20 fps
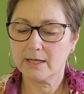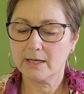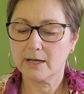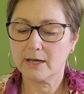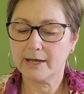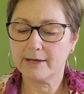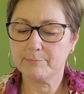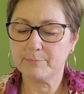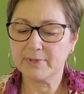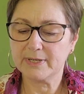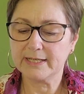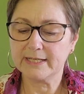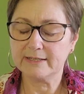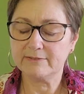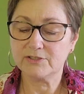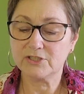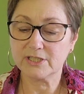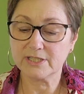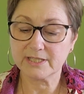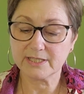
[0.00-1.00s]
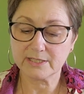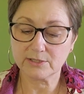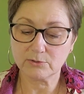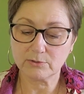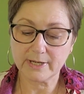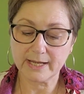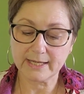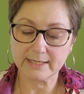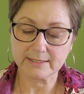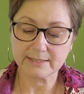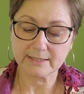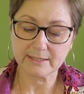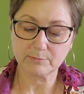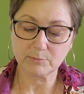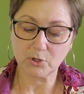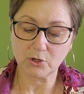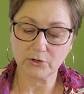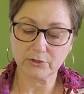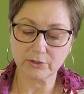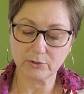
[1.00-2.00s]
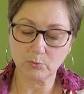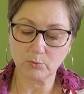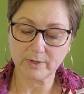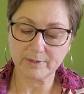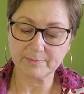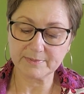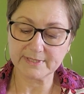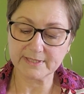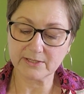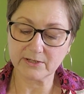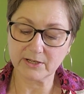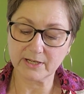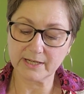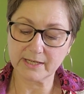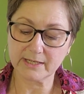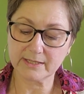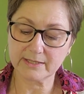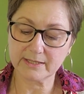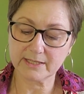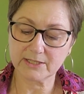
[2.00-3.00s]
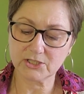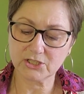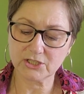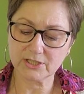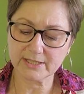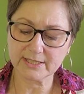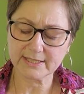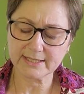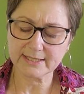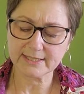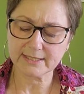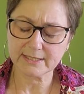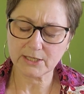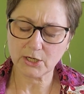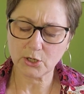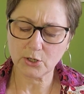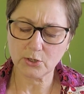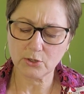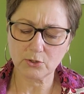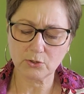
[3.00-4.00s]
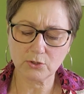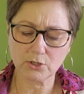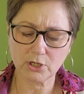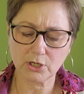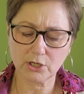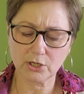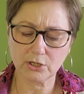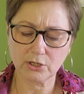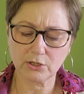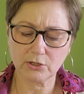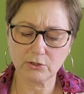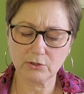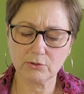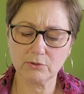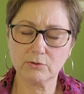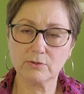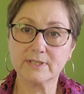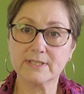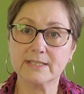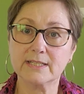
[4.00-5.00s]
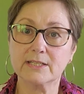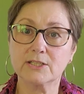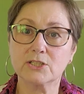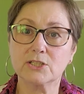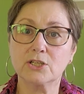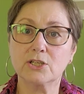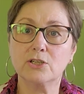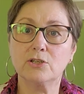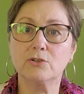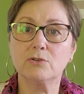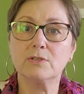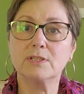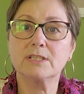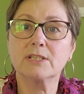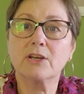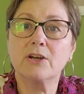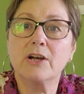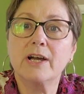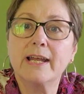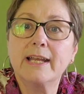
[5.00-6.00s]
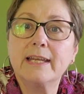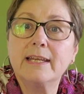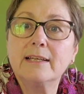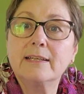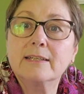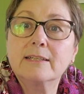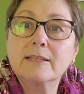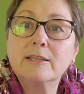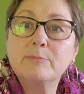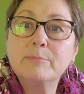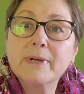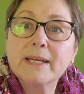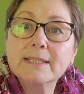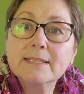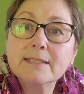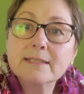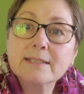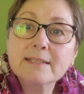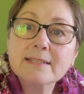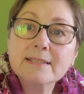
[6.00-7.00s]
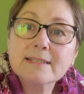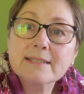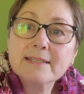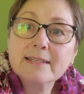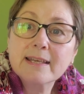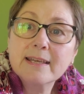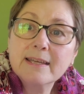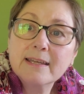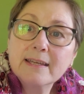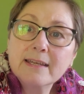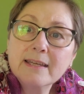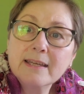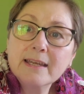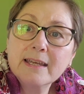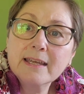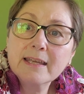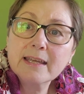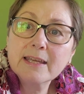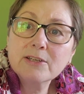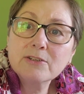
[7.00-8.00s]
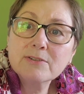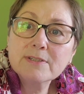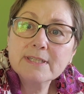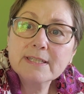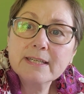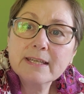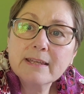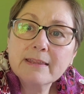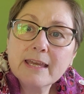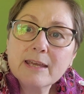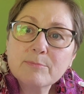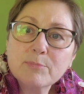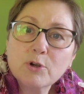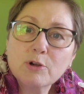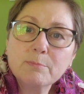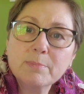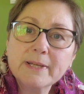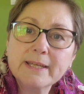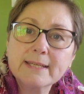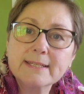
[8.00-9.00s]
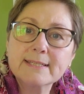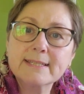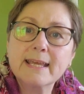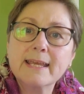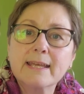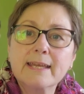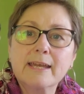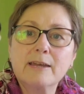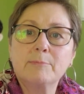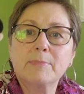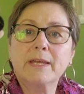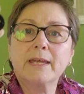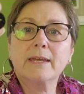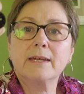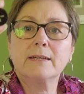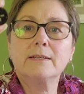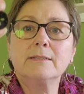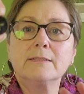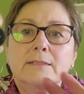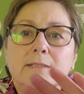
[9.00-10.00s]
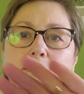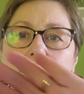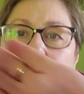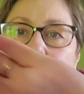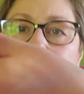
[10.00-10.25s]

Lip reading: I believe she still has them on her website. They're just so cute, such cute tiny little buttons. Can you see that properly? Is that coming out?